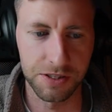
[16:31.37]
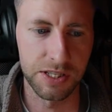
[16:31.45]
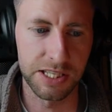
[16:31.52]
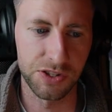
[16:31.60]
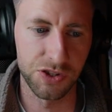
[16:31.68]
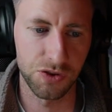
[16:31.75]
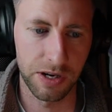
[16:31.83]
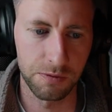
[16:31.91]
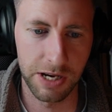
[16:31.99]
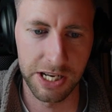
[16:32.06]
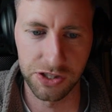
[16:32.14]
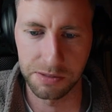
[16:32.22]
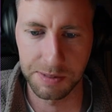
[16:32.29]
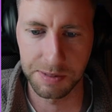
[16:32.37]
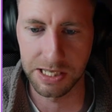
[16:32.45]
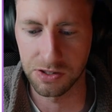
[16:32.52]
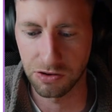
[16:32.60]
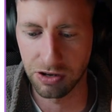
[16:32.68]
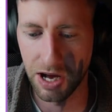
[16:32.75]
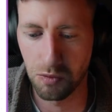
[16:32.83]
lead straight away just because
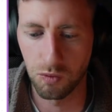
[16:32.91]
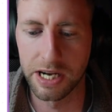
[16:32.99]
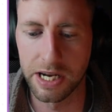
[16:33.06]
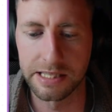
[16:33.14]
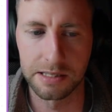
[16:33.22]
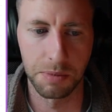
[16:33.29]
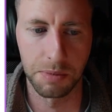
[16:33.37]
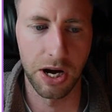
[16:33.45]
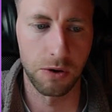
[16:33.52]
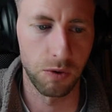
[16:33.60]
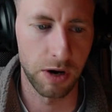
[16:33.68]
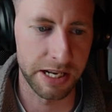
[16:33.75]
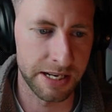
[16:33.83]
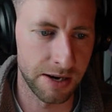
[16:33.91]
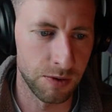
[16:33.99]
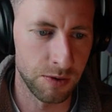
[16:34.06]
they're not ready to buy right now.